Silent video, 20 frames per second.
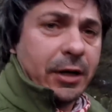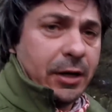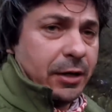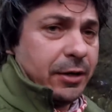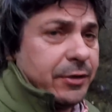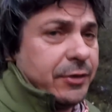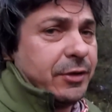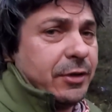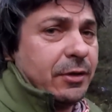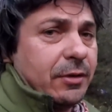
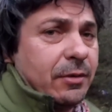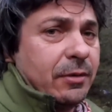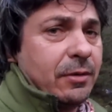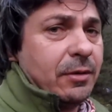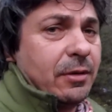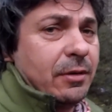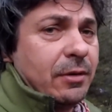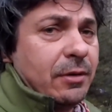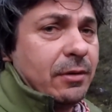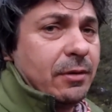days, and
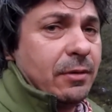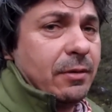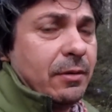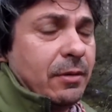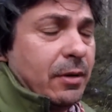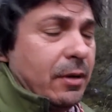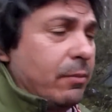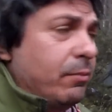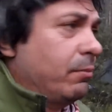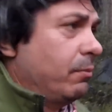
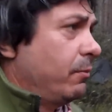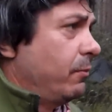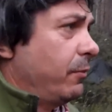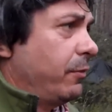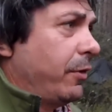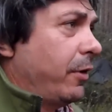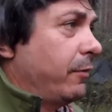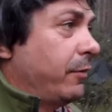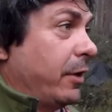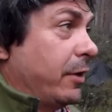
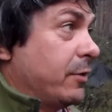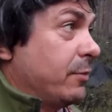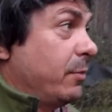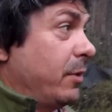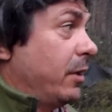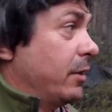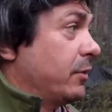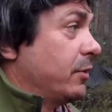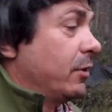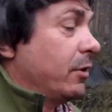5 days
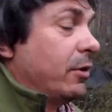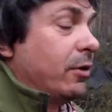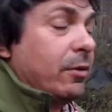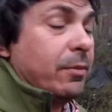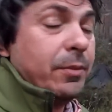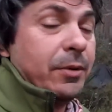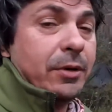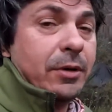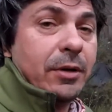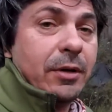max I
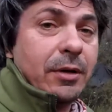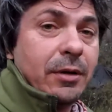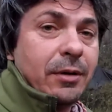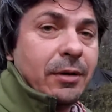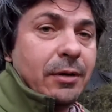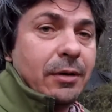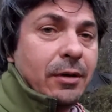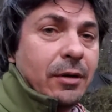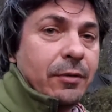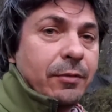hope, and
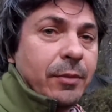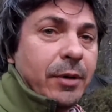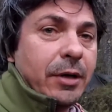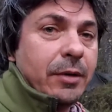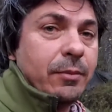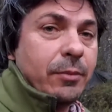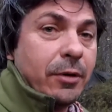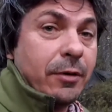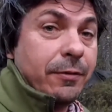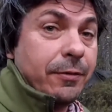I've
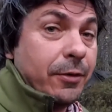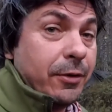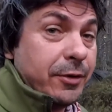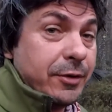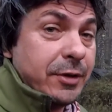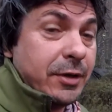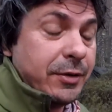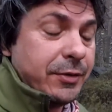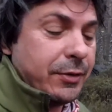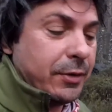made my
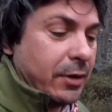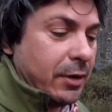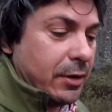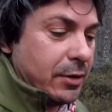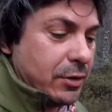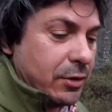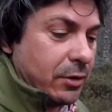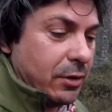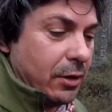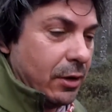first
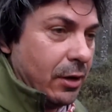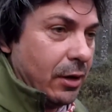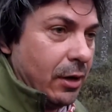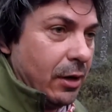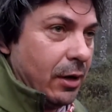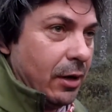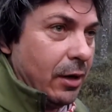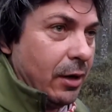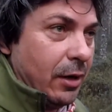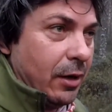destination.
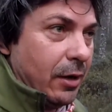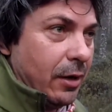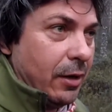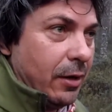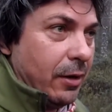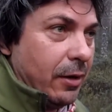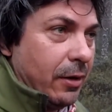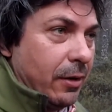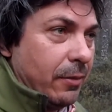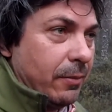
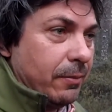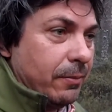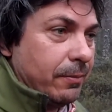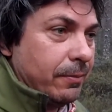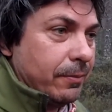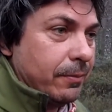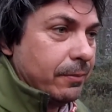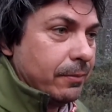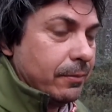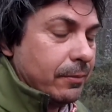
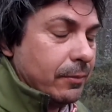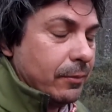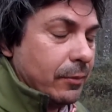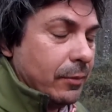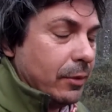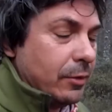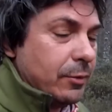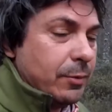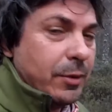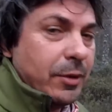
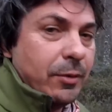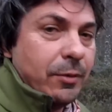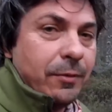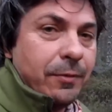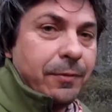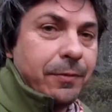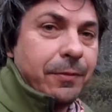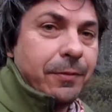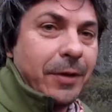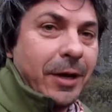It's been
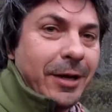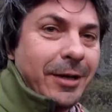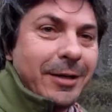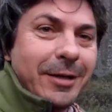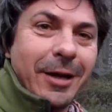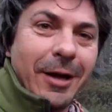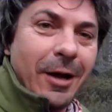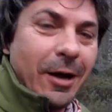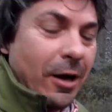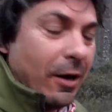
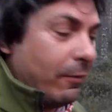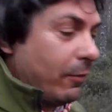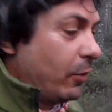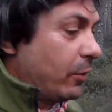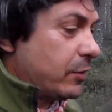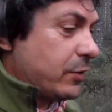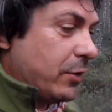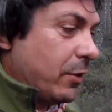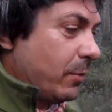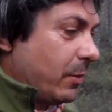I've
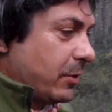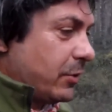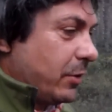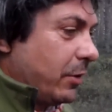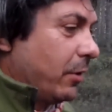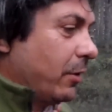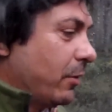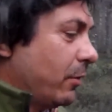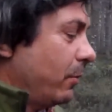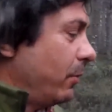learnt so much
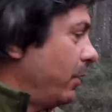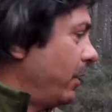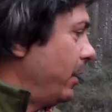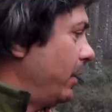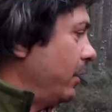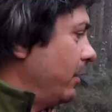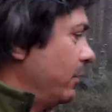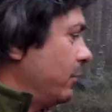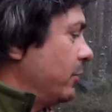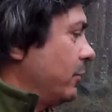along the
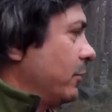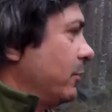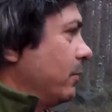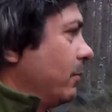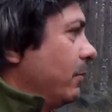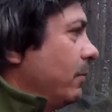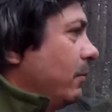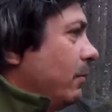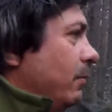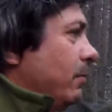way.
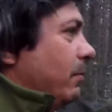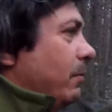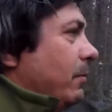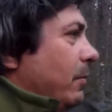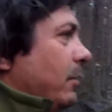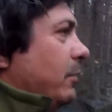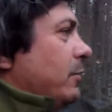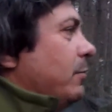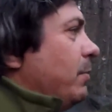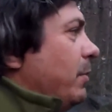
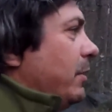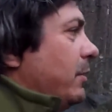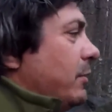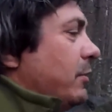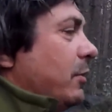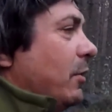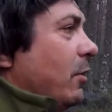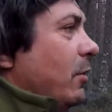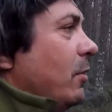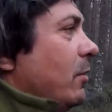It's been
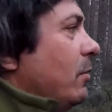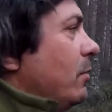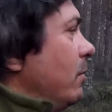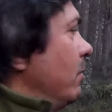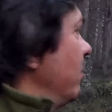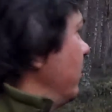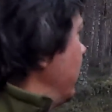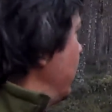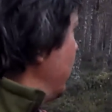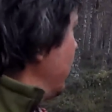so
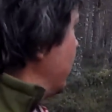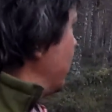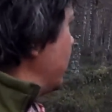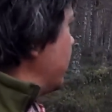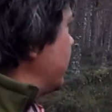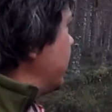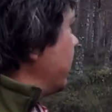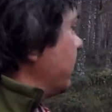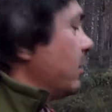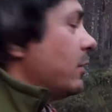
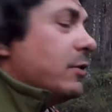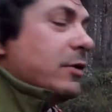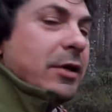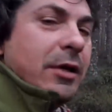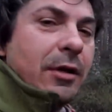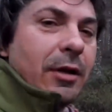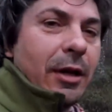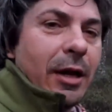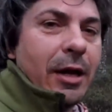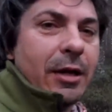interesting to
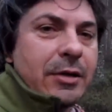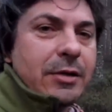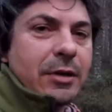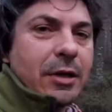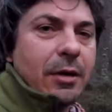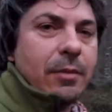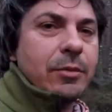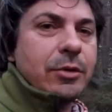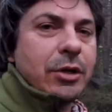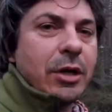see the
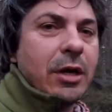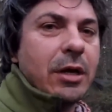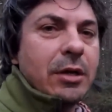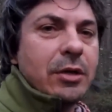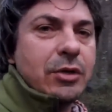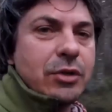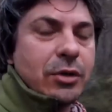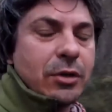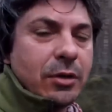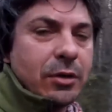landscape
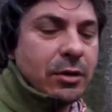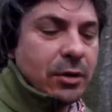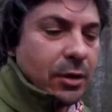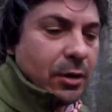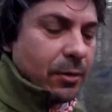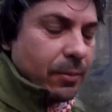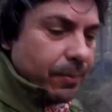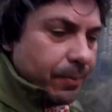change and